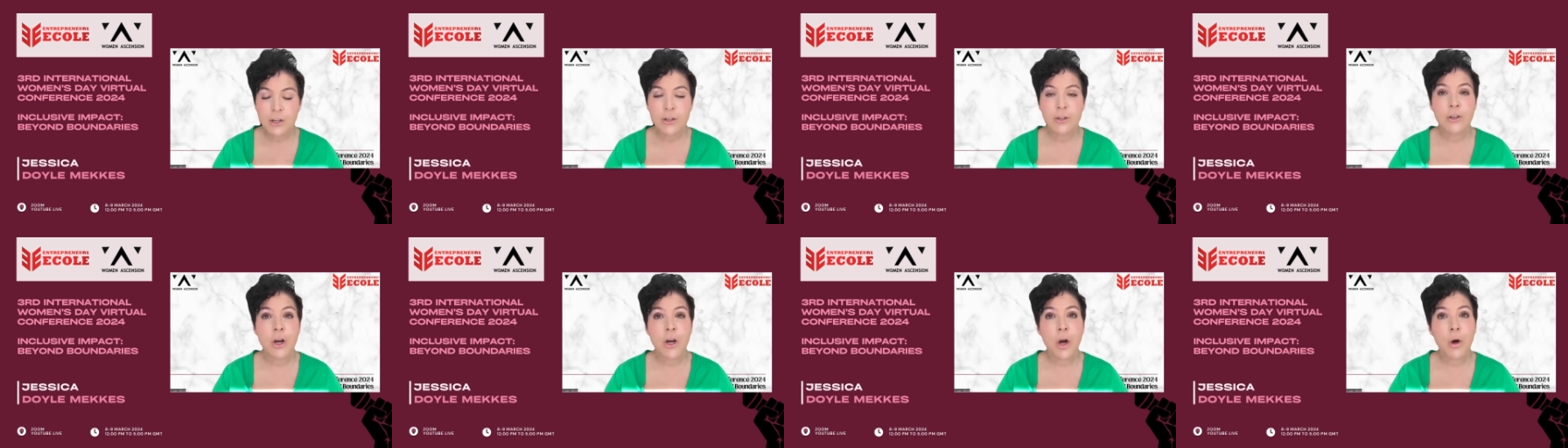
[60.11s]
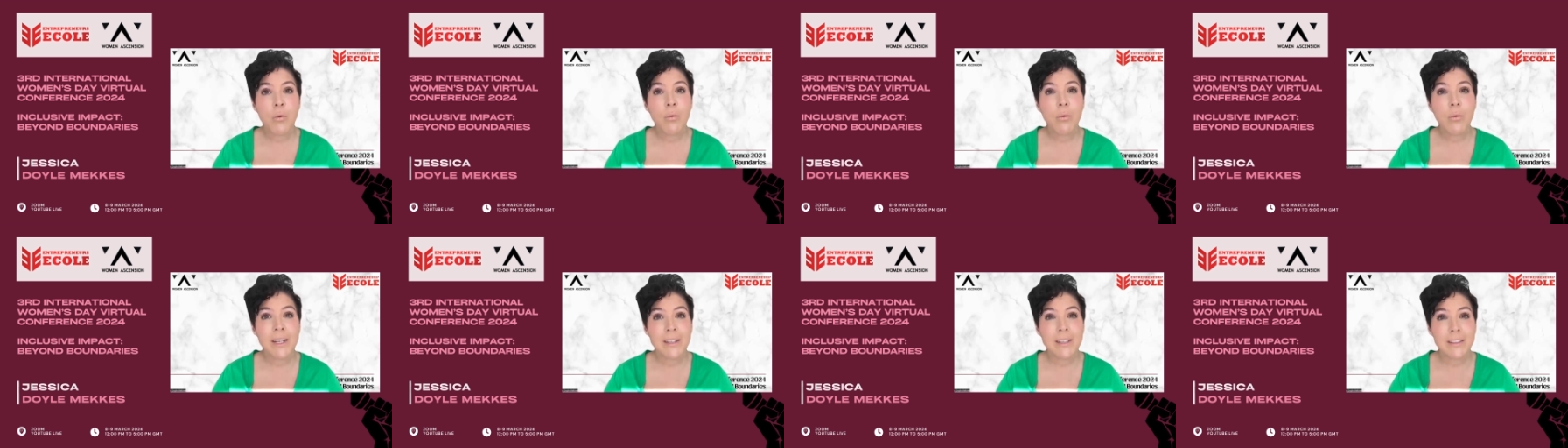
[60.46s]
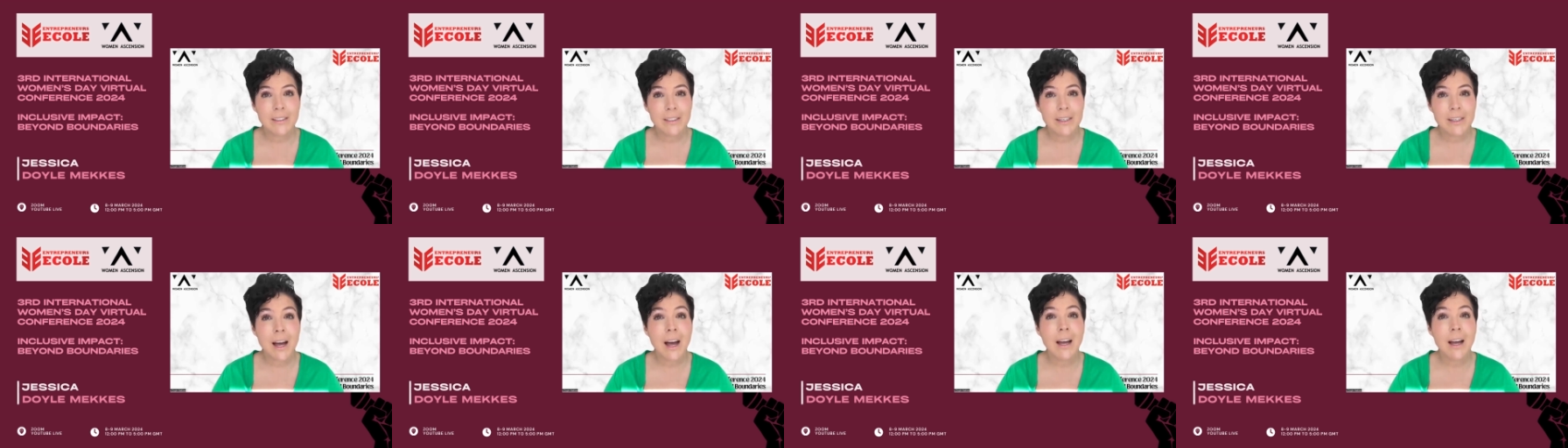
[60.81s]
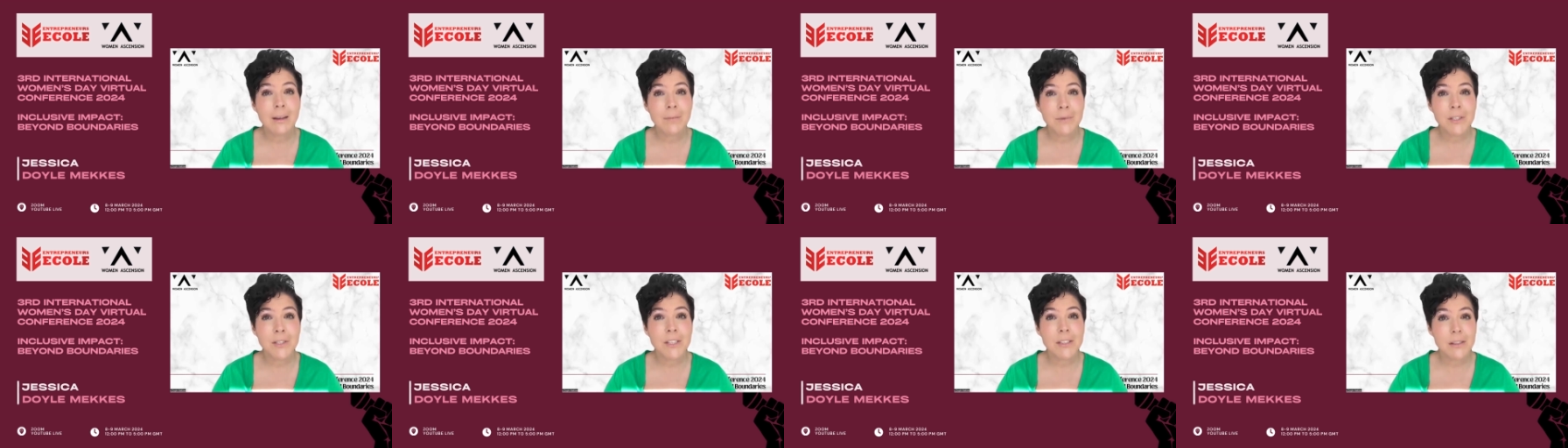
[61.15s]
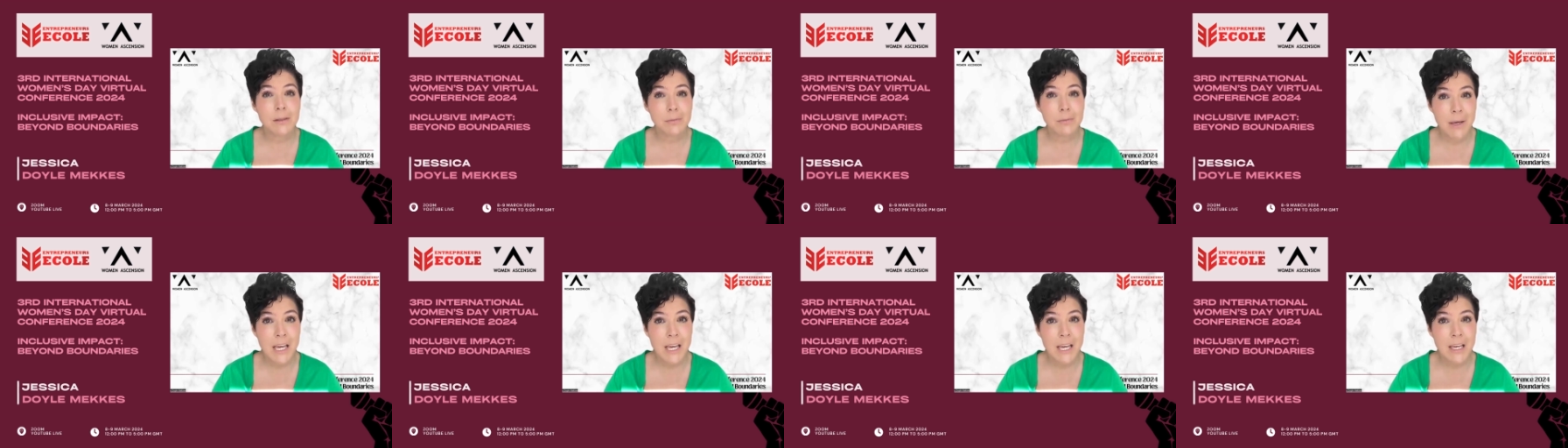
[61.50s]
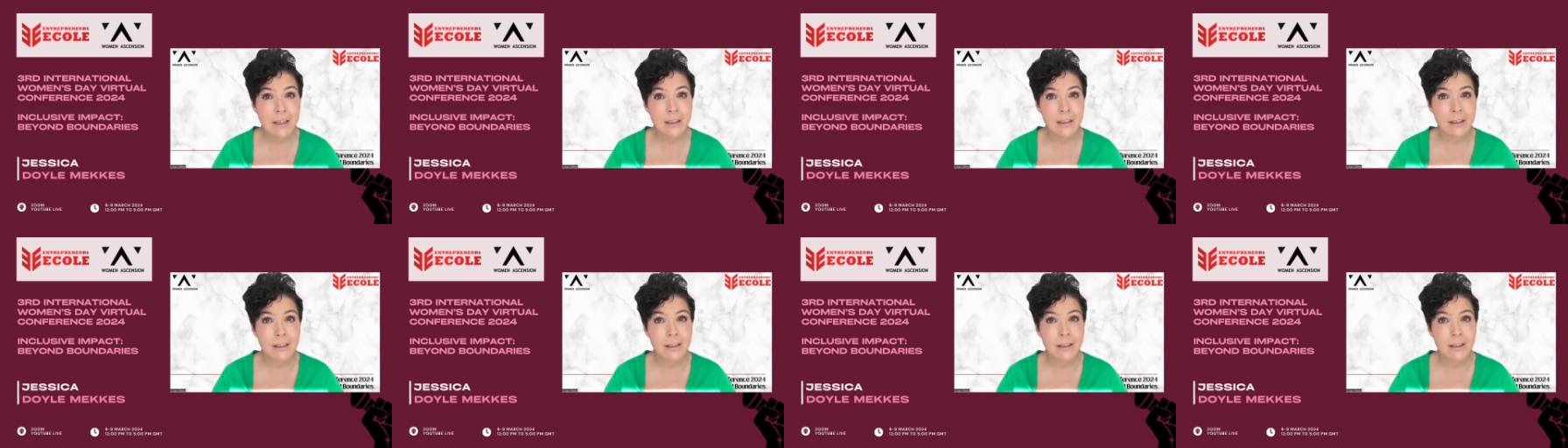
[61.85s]
Know when it's time to
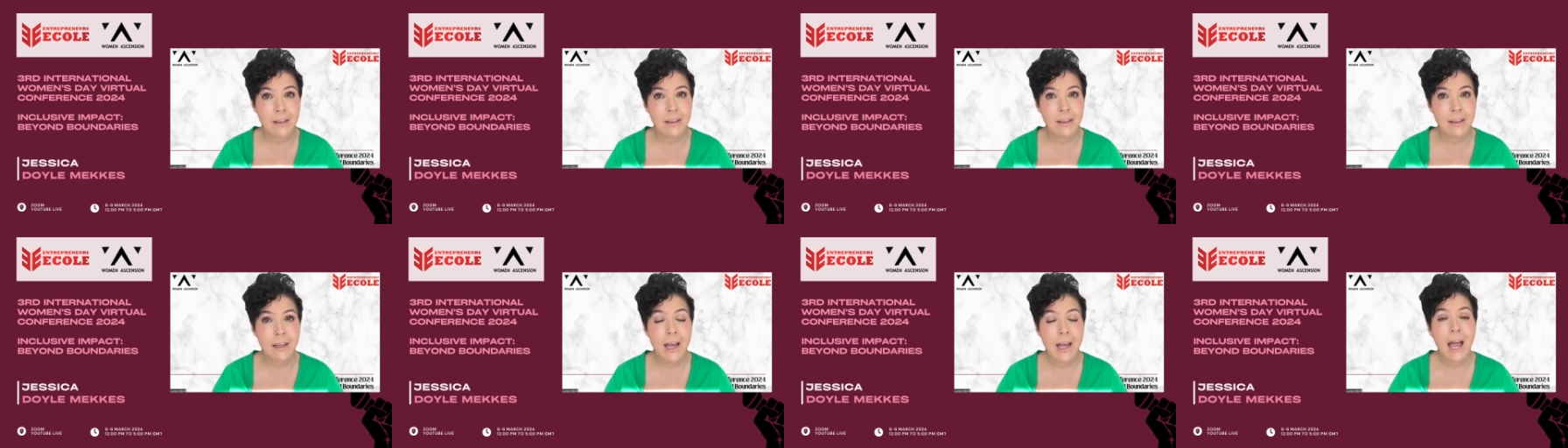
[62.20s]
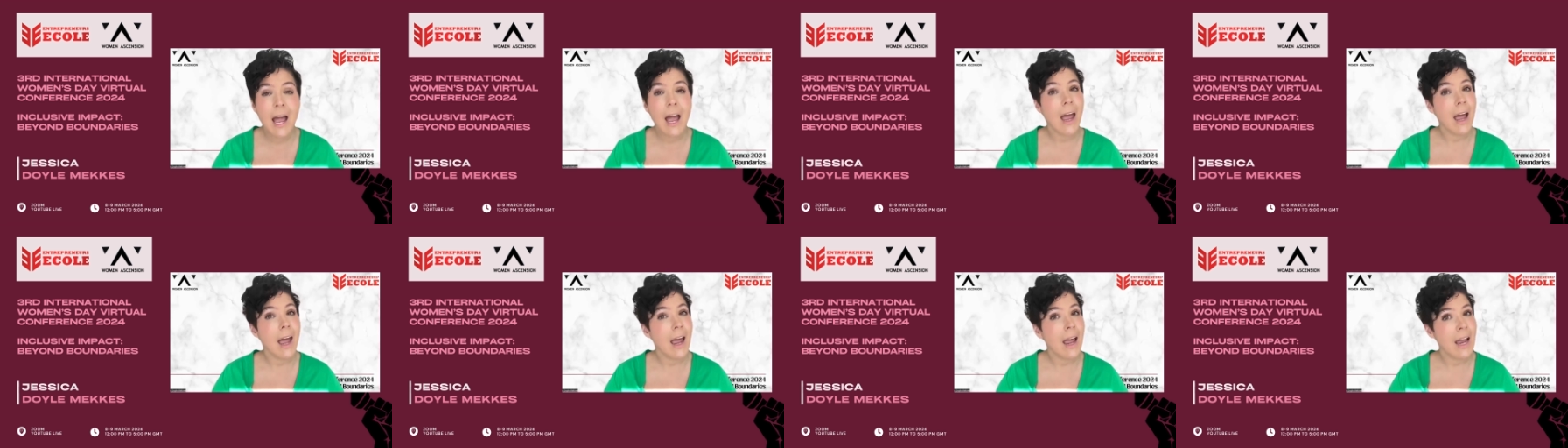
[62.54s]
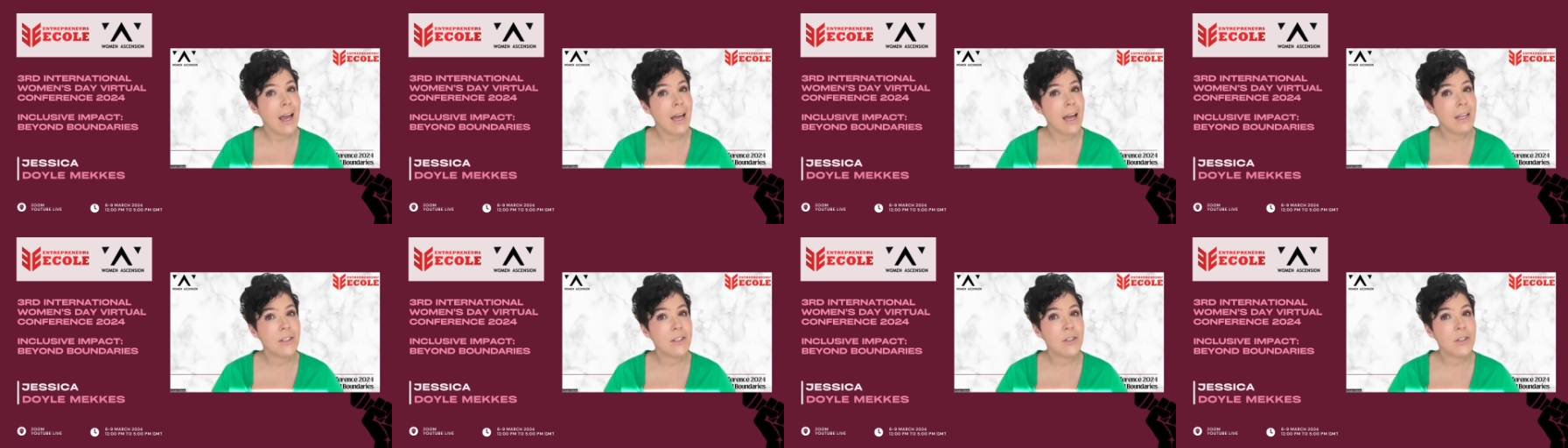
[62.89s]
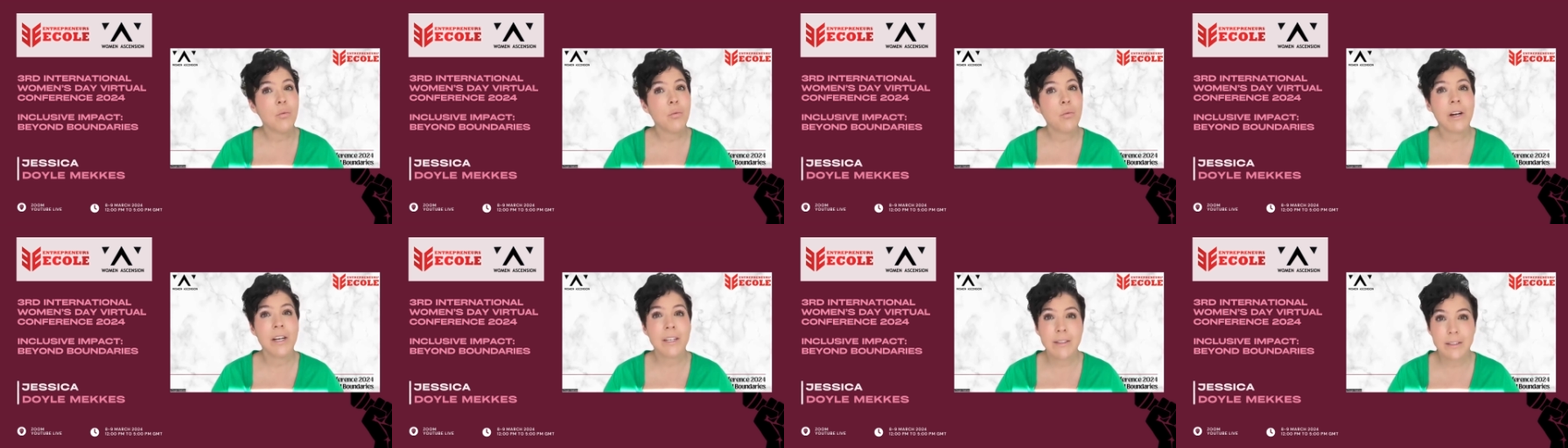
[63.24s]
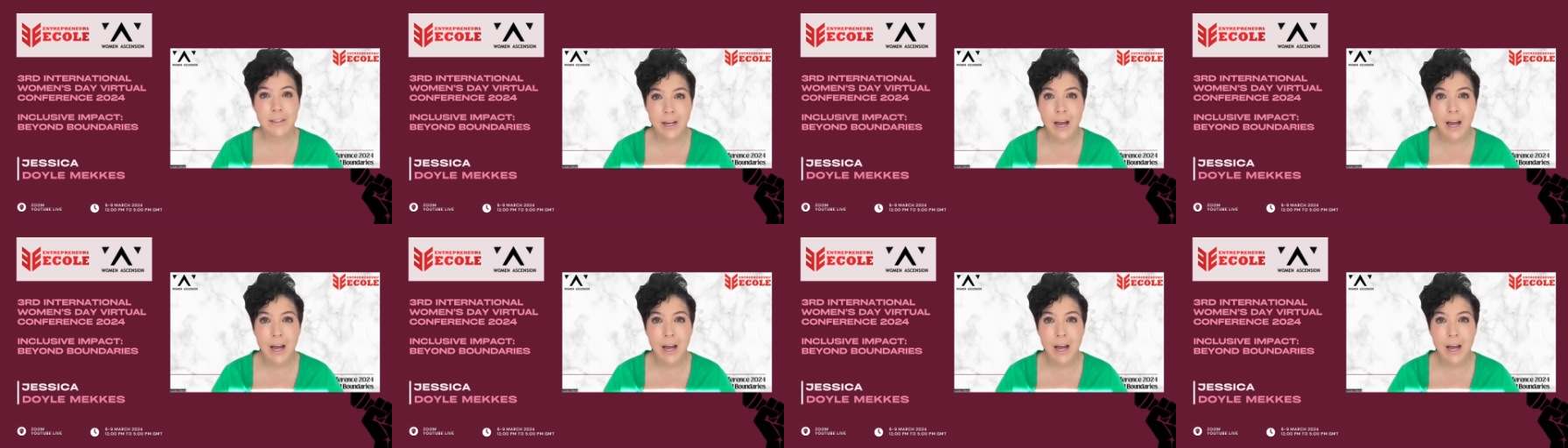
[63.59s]
speak and when it's